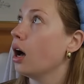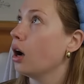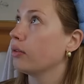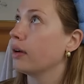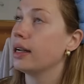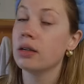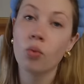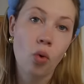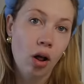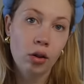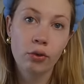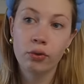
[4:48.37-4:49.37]
a random
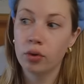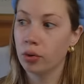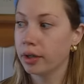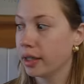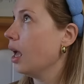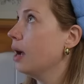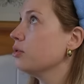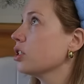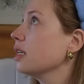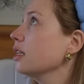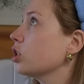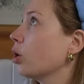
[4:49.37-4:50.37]
wall of flooring. I'm just
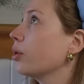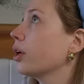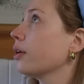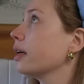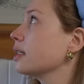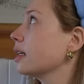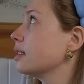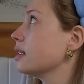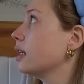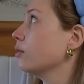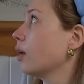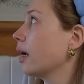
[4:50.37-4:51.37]
like so curious, like did
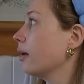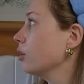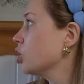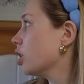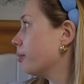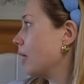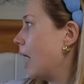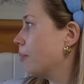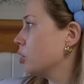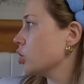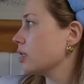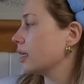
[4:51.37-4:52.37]
they run out of shiplap
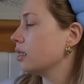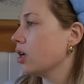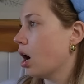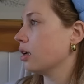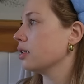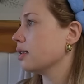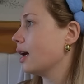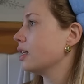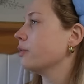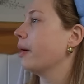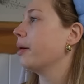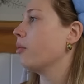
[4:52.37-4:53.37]
and just like not decide
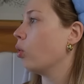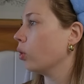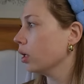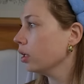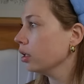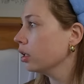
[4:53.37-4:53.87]
to buy more?